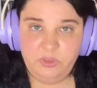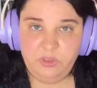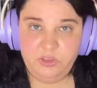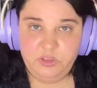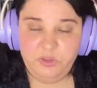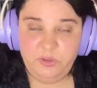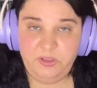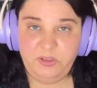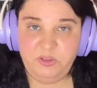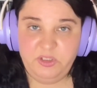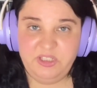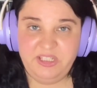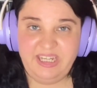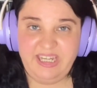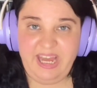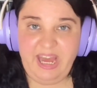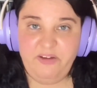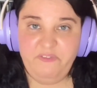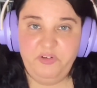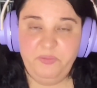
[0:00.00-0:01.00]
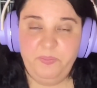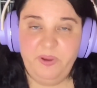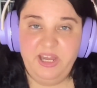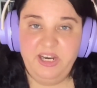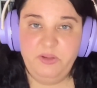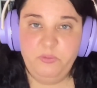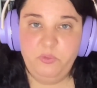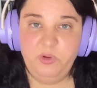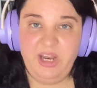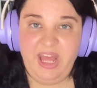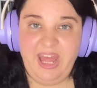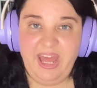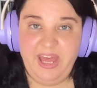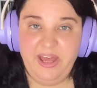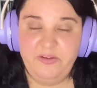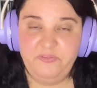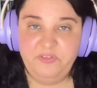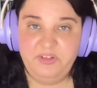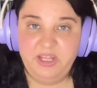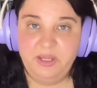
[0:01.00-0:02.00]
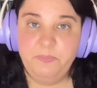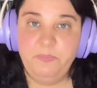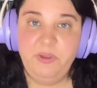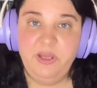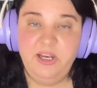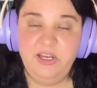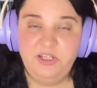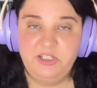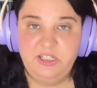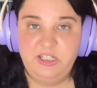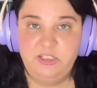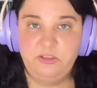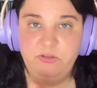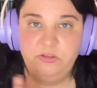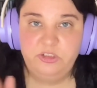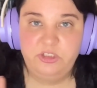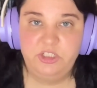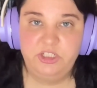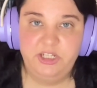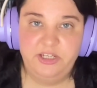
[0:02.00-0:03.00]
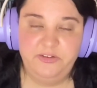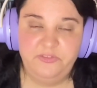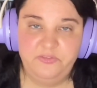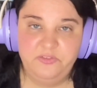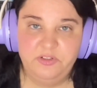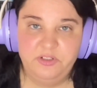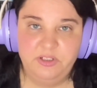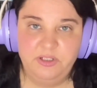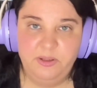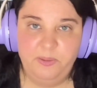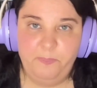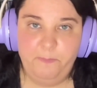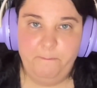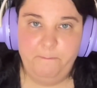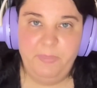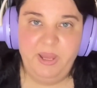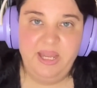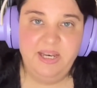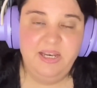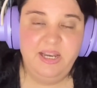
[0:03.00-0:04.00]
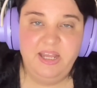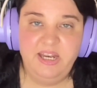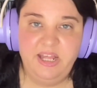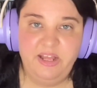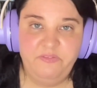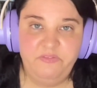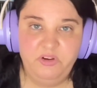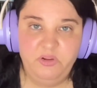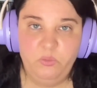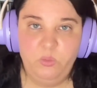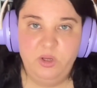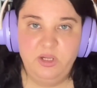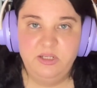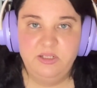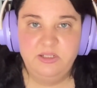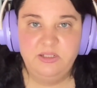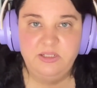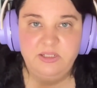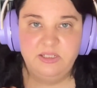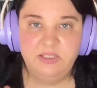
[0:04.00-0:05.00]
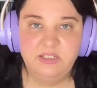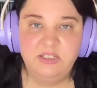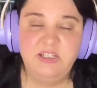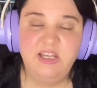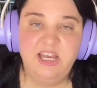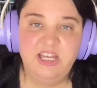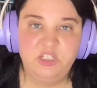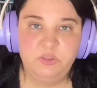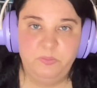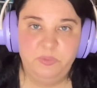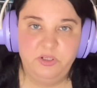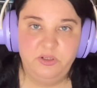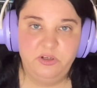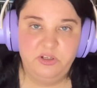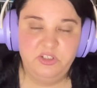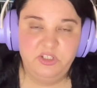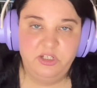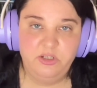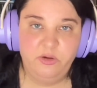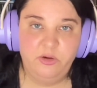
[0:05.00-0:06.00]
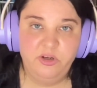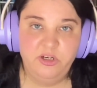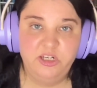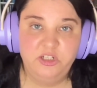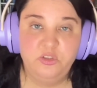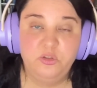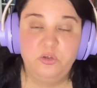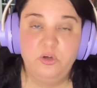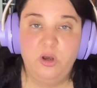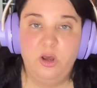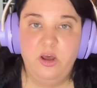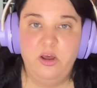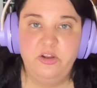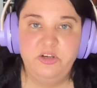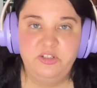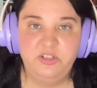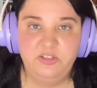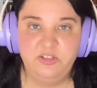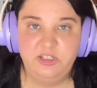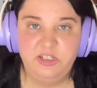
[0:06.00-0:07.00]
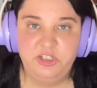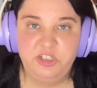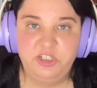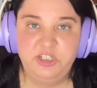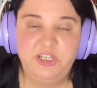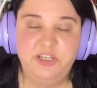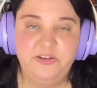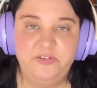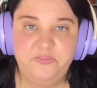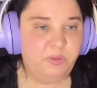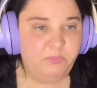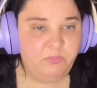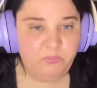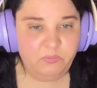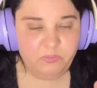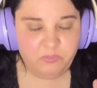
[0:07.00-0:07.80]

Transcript: So you see, everybody would have the ability to shift, but not everyone does because in order to consciously shift,